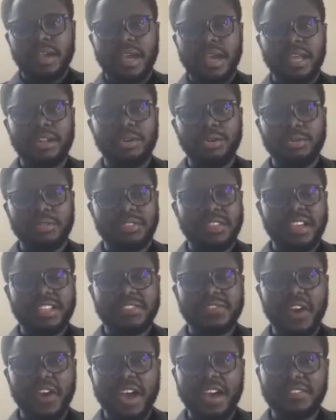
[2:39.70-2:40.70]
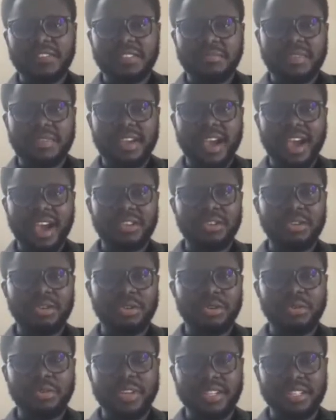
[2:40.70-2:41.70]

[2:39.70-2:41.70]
thanks for having me. How you doing?